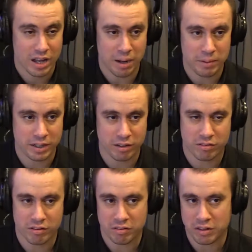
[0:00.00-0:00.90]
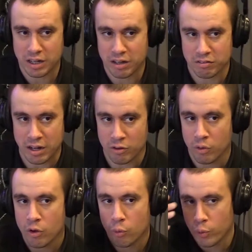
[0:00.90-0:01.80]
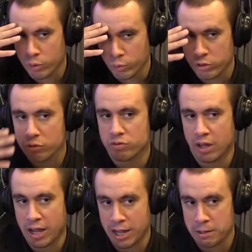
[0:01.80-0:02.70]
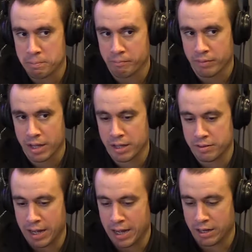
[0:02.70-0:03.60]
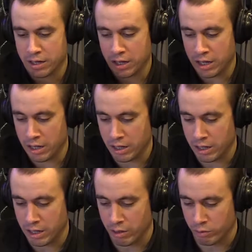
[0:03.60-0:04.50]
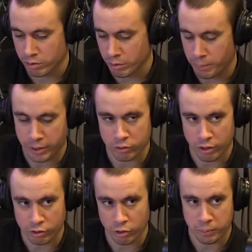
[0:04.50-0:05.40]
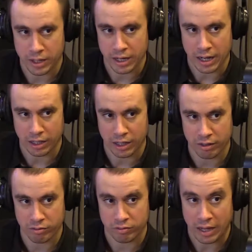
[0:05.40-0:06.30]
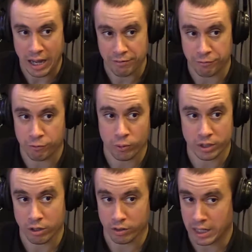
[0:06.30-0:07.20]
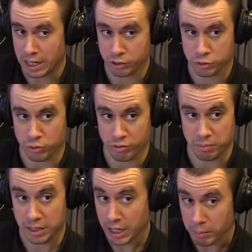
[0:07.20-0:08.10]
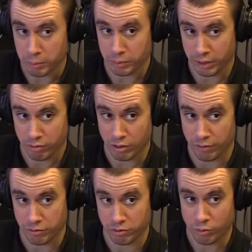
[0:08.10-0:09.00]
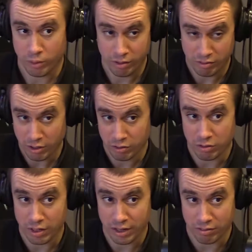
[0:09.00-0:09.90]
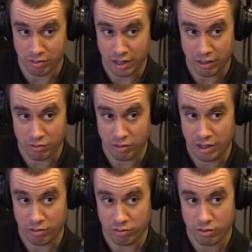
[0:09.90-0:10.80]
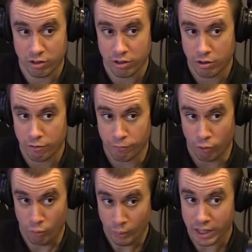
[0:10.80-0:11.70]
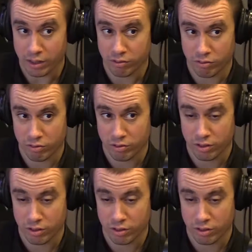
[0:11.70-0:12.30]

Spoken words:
I mean, because the thing is, Daniel, when you say that compared to our European allies, they have a 4-year college course to become a police officer, whereas here in the United States, it's 4 weeks.